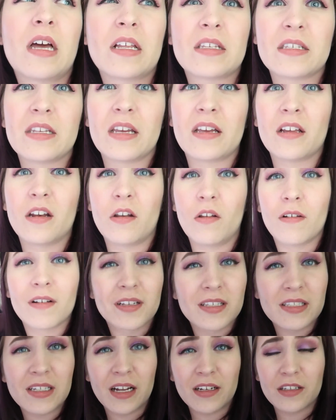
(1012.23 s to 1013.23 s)
that's like a
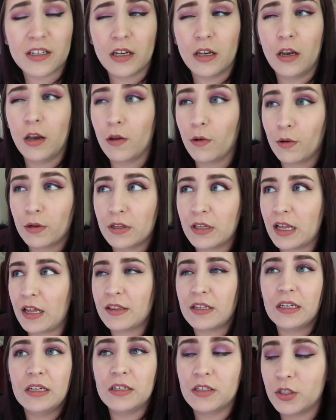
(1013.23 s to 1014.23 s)
long-standing loan
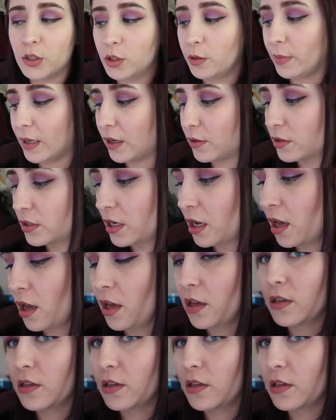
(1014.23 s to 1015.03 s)
that they need to know about.